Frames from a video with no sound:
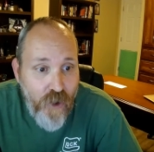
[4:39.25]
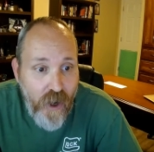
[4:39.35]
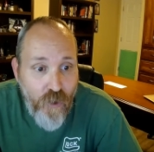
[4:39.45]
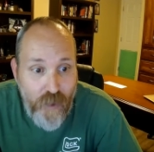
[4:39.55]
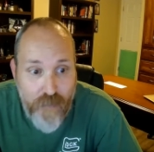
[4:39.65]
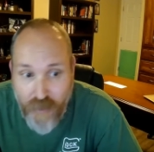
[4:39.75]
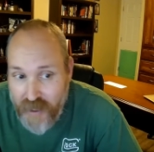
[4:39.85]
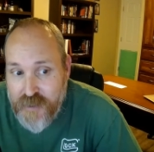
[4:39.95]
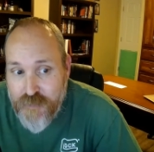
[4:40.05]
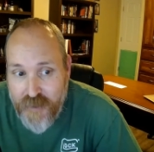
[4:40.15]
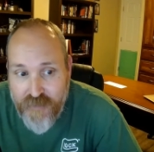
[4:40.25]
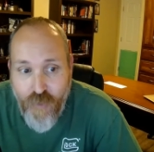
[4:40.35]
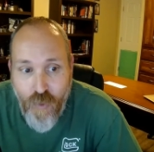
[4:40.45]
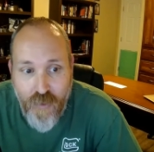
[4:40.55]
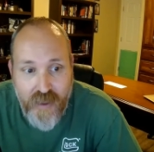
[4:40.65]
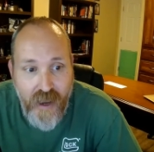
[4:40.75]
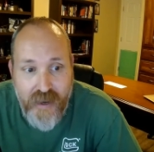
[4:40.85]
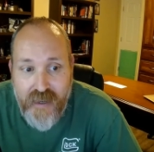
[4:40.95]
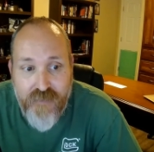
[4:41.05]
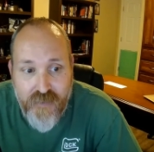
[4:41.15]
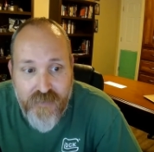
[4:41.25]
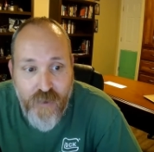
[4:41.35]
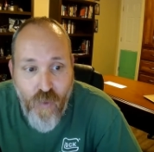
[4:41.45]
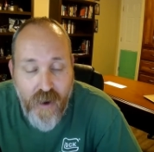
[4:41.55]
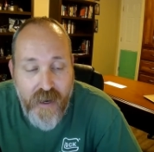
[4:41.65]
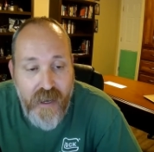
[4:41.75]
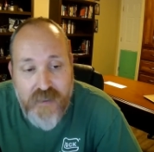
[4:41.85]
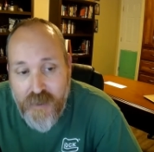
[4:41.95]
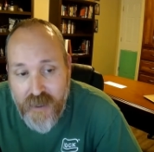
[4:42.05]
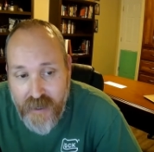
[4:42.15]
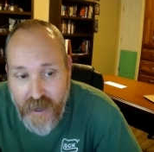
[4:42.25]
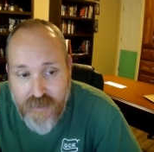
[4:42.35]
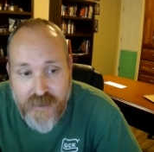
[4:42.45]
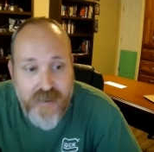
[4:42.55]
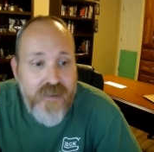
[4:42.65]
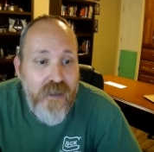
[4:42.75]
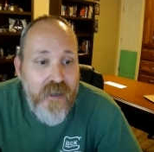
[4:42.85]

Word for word: uh, replacement for the ID51 has been announced.